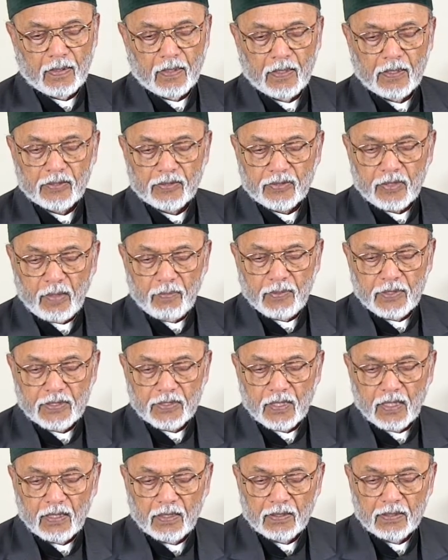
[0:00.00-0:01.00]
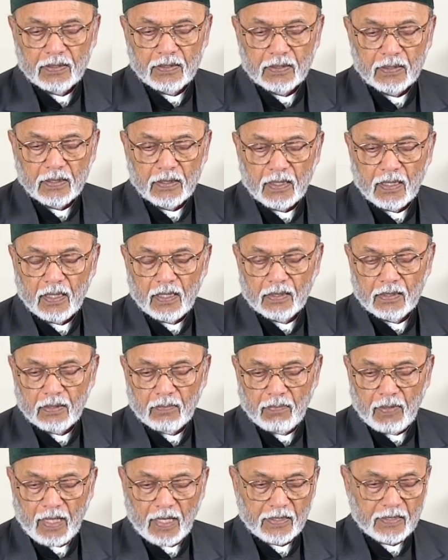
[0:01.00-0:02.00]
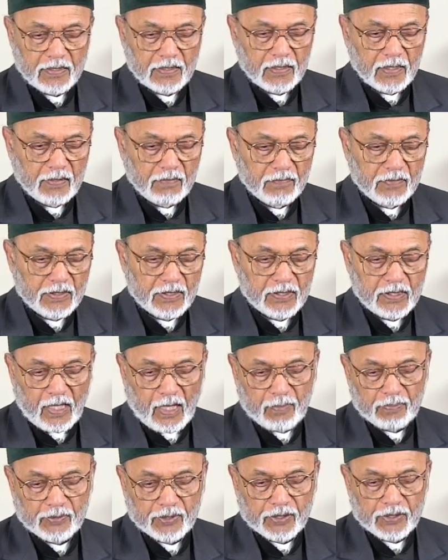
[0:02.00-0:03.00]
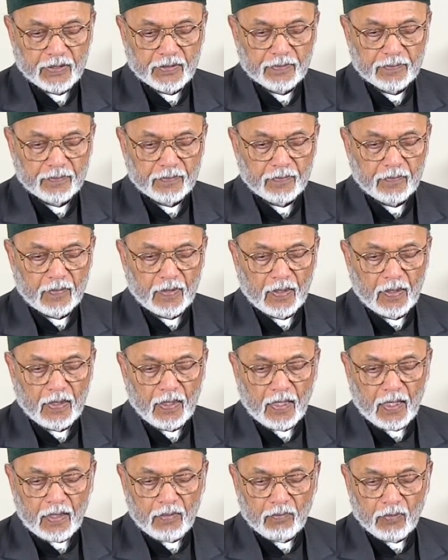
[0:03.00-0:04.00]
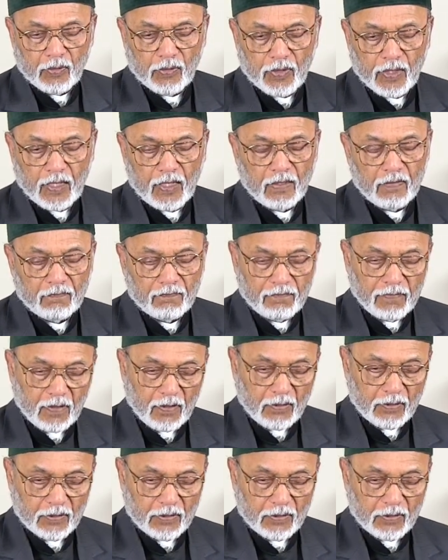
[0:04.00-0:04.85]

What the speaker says: Trebizond on the Black Sea was captured, and Moria followed